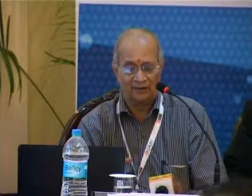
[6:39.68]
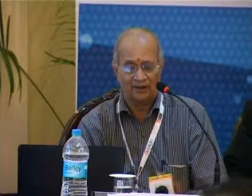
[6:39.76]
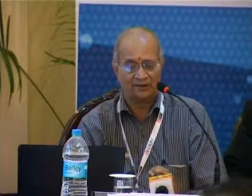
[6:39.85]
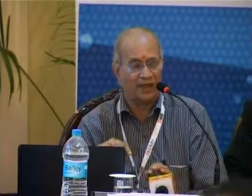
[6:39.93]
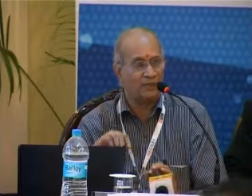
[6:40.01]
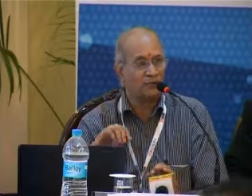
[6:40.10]

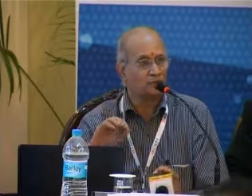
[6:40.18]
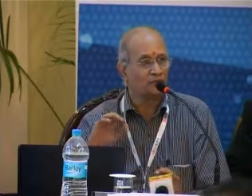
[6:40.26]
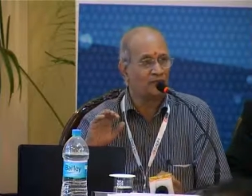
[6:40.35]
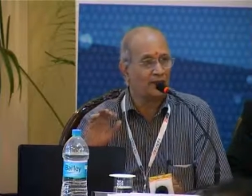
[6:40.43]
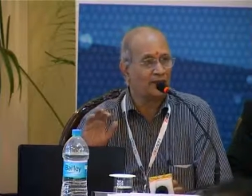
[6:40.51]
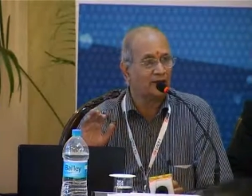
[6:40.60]
The same is true
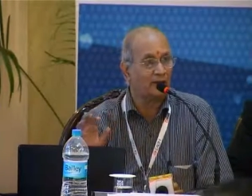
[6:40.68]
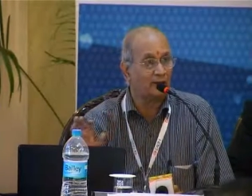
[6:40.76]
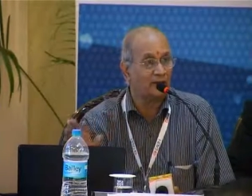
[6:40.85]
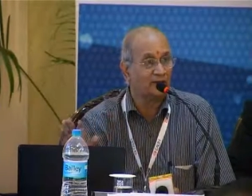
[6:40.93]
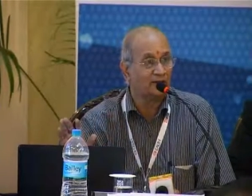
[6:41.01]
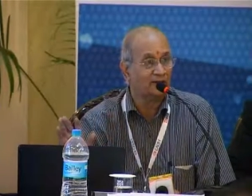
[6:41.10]
for
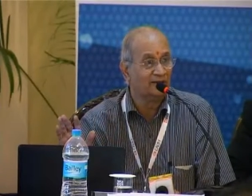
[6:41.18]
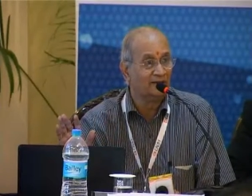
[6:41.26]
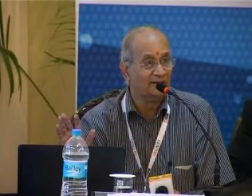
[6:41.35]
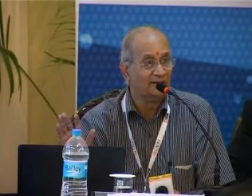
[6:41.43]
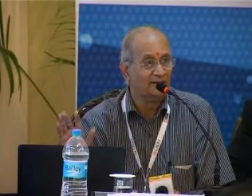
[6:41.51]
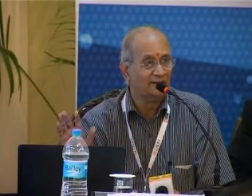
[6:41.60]
e-government.
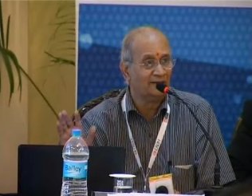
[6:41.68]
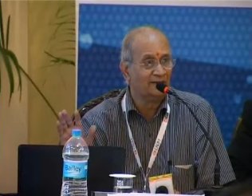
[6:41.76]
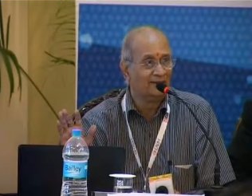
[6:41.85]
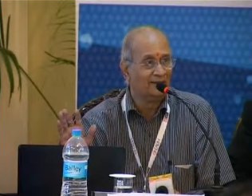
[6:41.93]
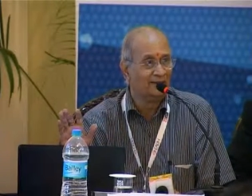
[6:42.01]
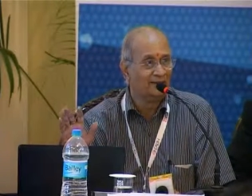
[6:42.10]

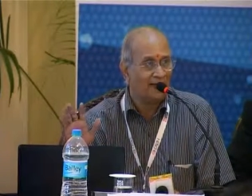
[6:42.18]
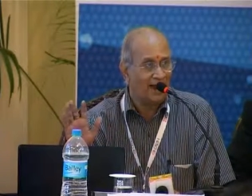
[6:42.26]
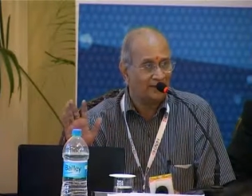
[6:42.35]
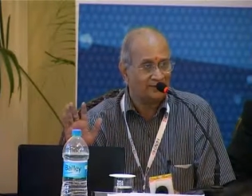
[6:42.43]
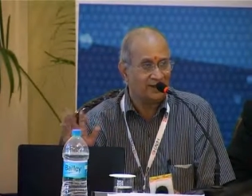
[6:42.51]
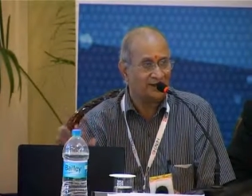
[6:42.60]

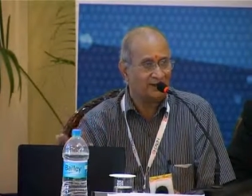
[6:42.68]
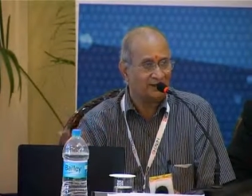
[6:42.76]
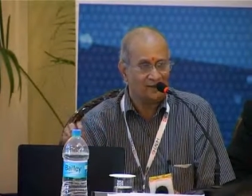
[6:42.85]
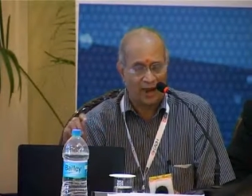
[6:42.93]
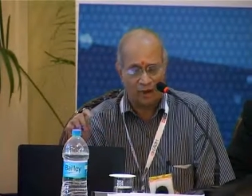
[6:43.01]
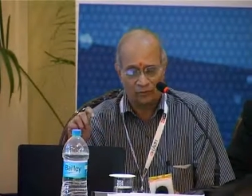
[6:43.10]
I think
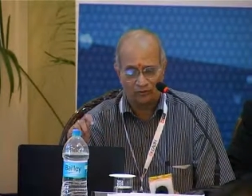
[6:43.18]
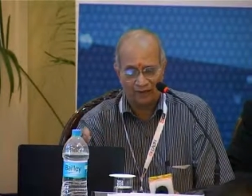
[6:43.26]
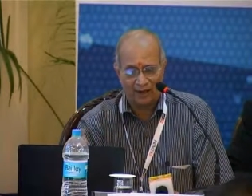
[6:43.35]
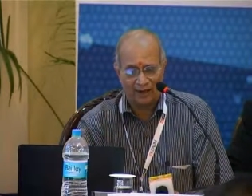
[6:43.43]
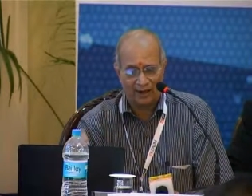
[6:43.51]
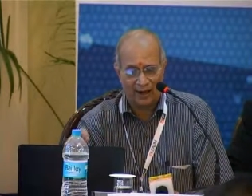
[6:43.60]
we have to
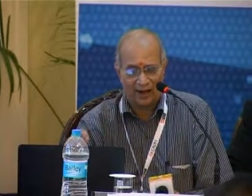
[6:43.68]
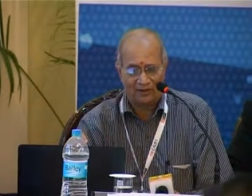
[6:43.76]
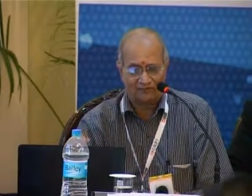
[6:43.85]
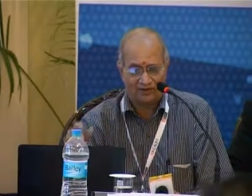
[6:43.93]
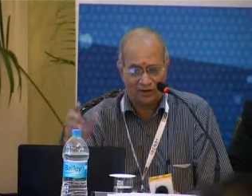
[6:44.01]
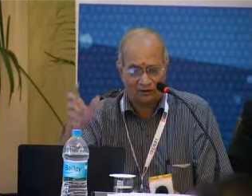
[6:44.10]
see the kind
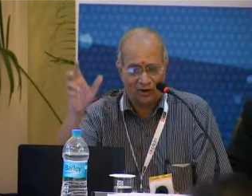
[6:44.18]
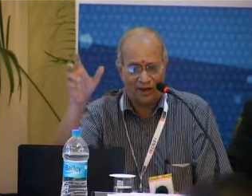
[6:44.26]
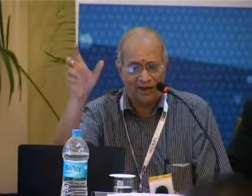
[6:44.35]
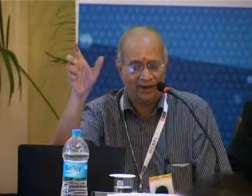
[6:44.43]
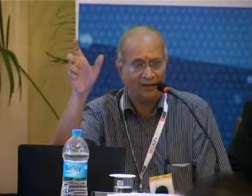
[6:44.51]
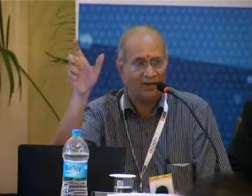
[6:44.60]
of
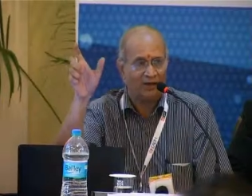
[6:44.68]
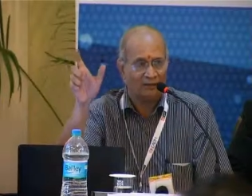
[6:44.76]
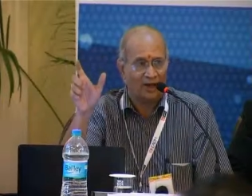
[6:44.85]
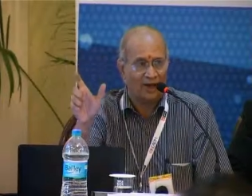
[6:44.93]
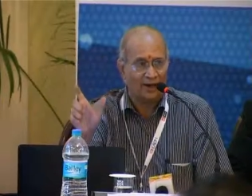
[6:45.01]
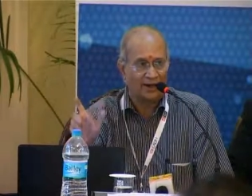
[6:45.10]
structurally
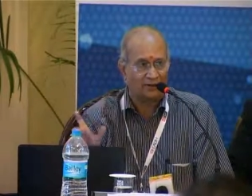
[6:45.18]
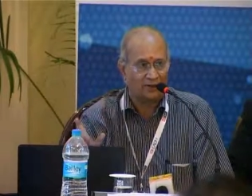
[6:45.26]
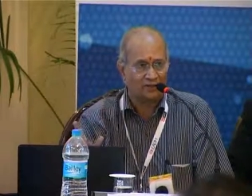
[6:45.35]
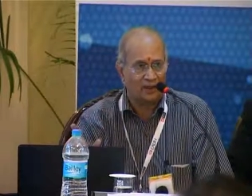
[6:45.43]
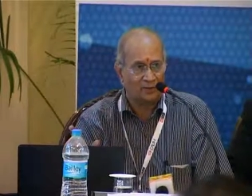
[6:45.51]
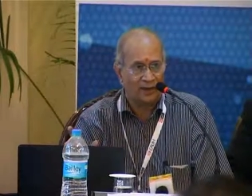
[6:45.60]
the
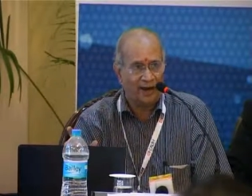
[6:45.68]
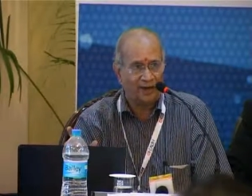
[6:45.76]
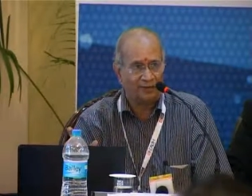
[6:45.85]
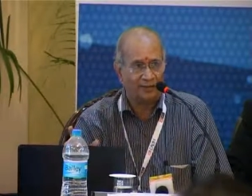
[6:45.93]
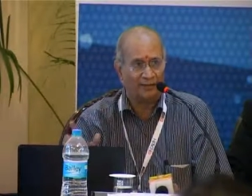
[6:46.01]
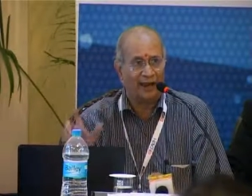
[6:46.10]
architectures are made,
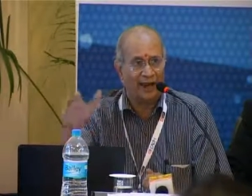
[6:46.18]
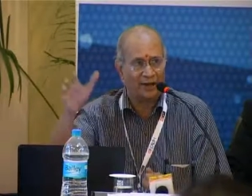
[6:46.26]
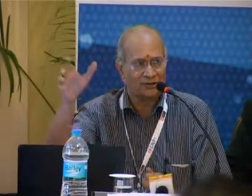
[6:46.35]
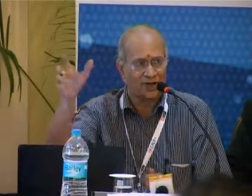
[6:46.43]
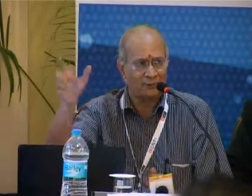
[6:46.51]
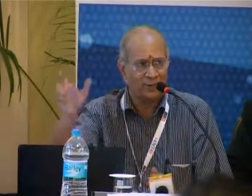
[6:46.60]

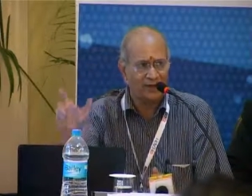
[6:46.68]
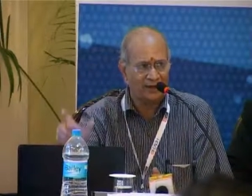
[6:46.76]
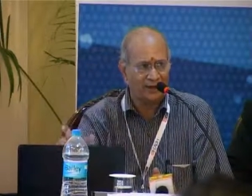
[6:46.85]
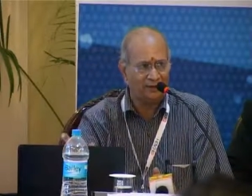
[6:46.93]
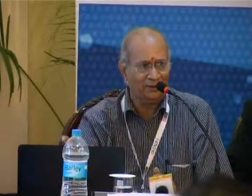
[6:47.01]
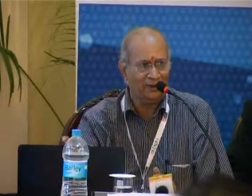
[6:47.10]
layers are built
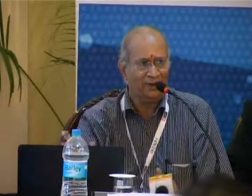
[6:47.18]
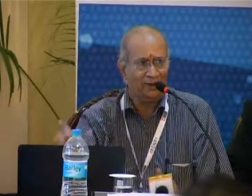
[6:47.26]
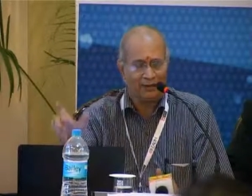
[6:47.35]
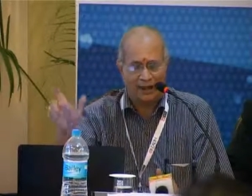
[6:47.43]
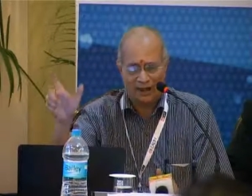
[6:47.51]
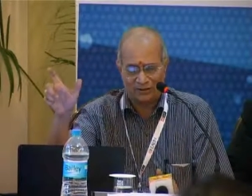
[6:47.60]
in,
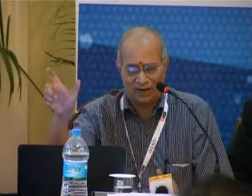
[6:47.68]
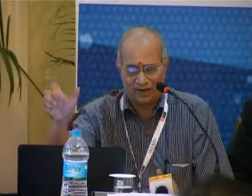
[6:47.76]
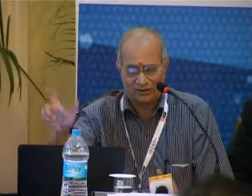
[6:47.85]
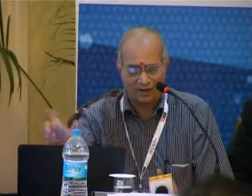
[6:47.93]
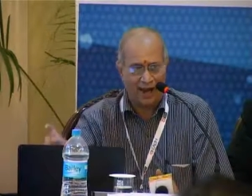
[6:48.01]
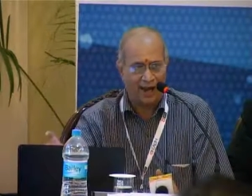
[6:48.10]
layers are
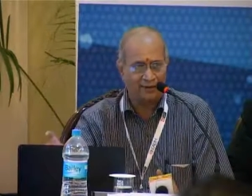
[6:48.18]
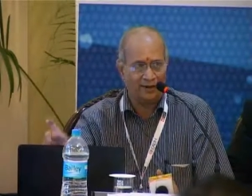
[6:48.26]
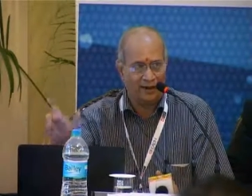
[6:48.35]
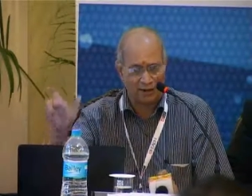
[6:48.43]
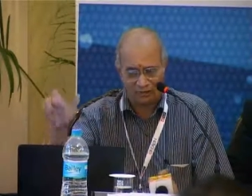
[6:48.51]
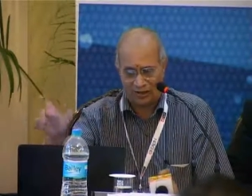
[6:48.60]
designed,
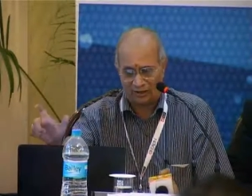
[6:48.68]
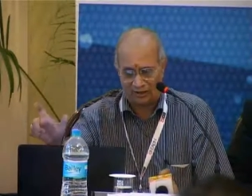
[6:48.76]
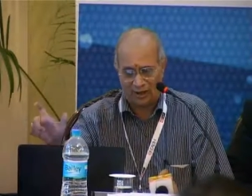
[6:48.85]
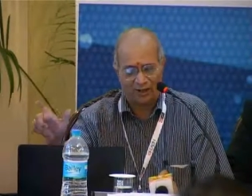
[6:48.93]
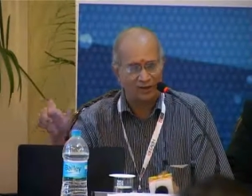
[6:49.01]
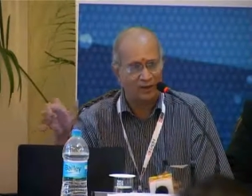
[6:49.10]

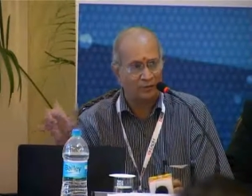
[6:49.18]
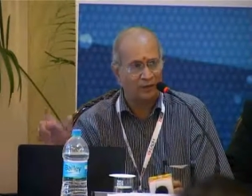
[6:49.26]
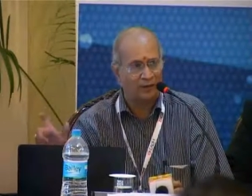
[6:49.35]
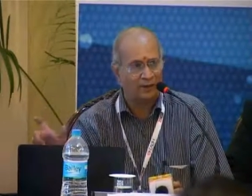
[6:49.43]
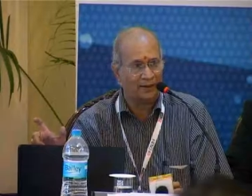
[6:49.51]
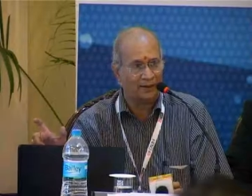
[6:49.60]
constructed,
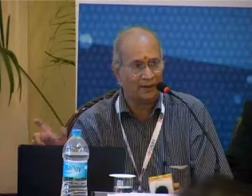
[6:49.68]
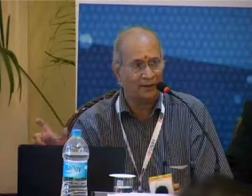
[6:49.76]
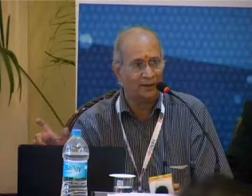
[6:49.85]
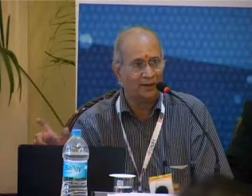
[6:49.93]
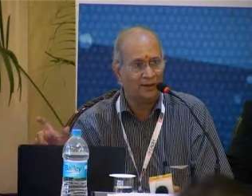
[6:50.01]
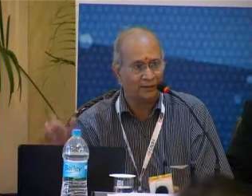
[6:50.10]
implemented,
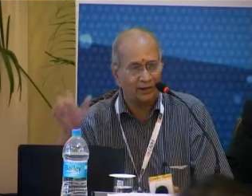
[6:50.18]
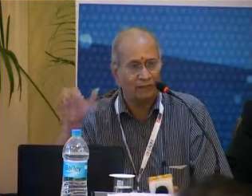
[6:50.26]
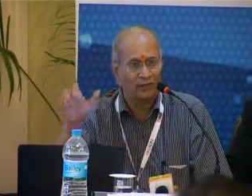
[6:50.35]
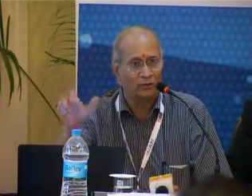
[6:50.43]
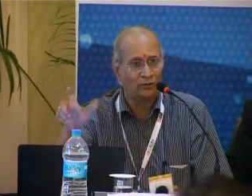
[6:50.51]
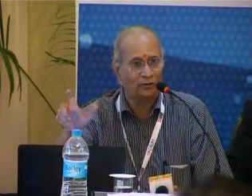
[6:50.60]

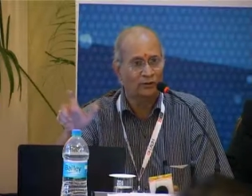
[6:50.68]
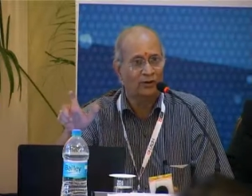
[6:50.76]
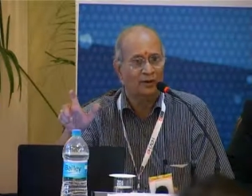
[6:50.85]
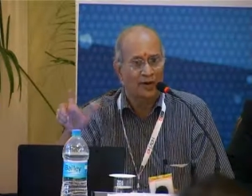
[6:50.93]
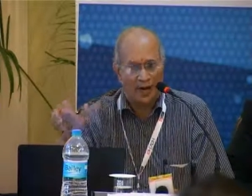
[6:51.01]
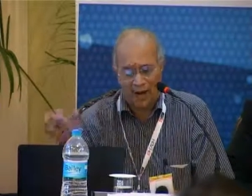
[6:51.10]
reviewed,
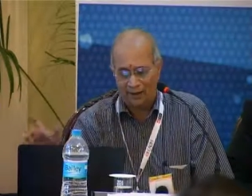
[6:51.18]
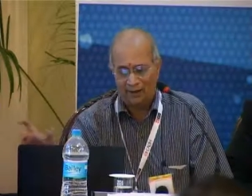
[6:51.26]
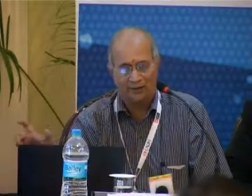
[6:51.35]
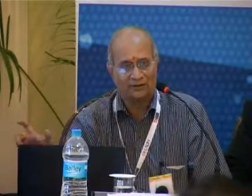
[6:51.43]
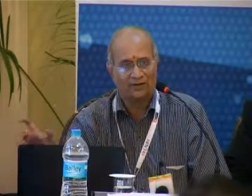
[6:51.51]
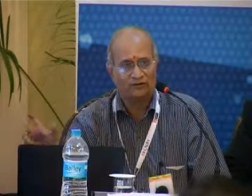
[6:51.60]
and
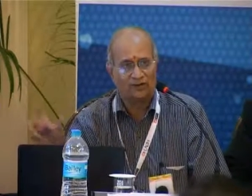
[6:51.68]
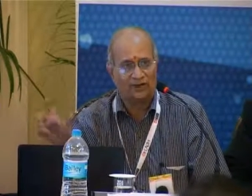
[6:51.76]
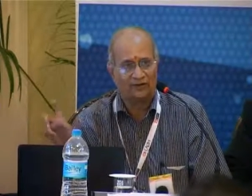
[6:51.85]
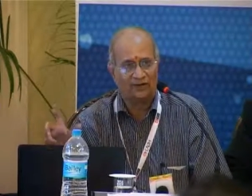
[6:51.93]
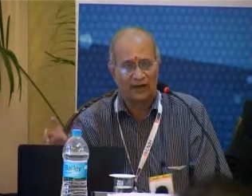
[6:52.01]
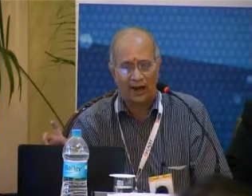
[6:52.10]
this will
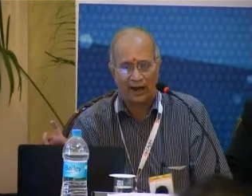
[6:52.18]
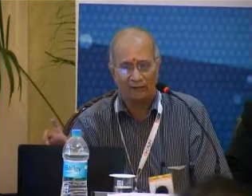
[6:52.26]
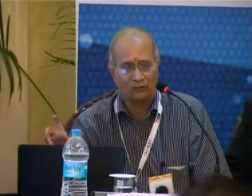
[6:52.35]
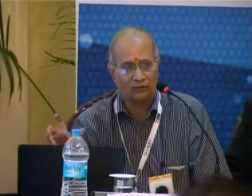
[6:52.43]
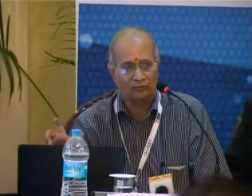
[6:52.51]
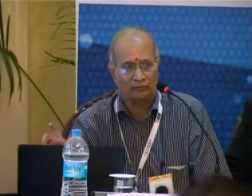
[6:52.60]
give the kind
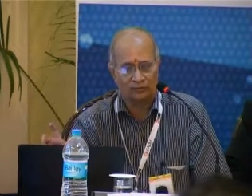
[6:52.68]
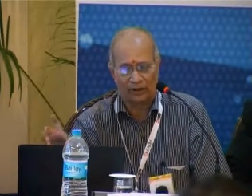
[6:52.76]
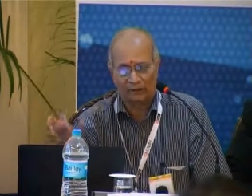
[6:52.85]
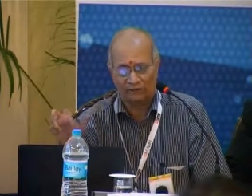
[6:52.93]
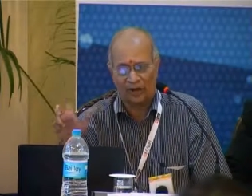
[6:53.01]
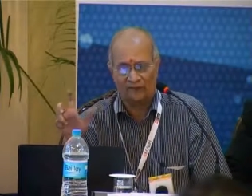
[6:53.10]
of good
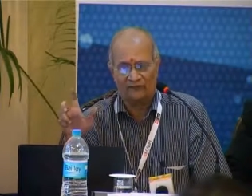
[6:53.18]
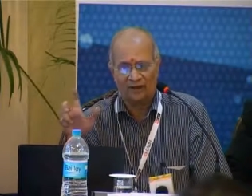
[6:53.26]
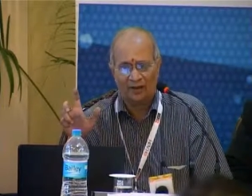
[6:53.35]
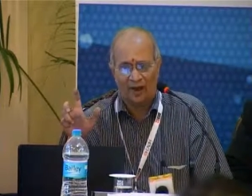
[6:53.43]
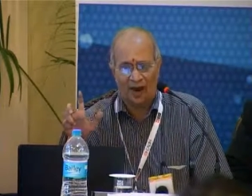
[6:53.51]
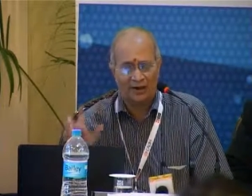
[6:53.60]
things of
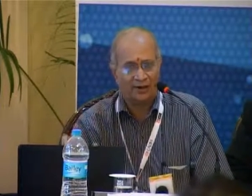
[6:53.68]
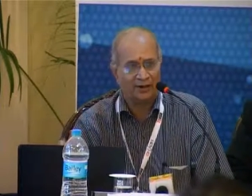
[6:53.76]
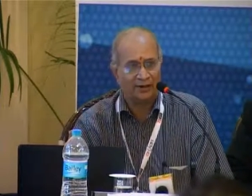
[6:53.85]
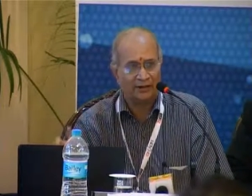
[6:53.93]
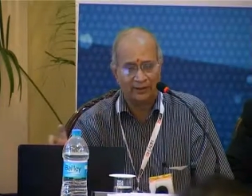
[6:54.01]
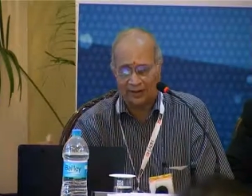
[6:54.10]

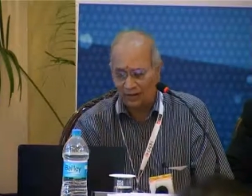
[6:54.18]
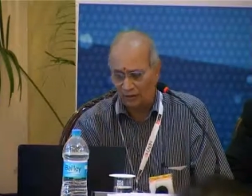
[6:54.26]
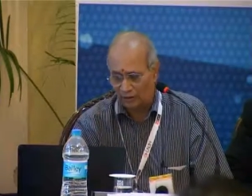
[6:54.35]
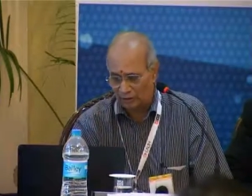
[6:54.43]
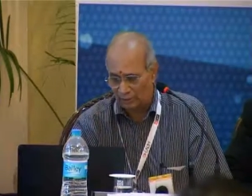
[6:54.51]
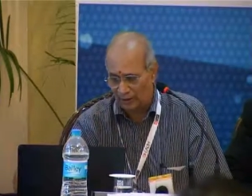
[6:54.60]
architecting the
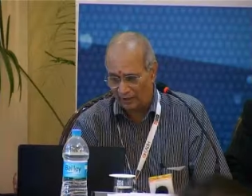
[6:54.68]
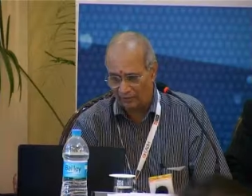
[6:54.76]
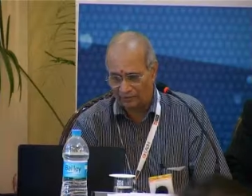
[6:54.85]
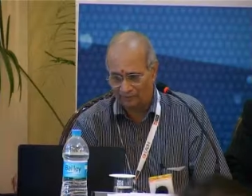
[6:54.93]
e-governance space.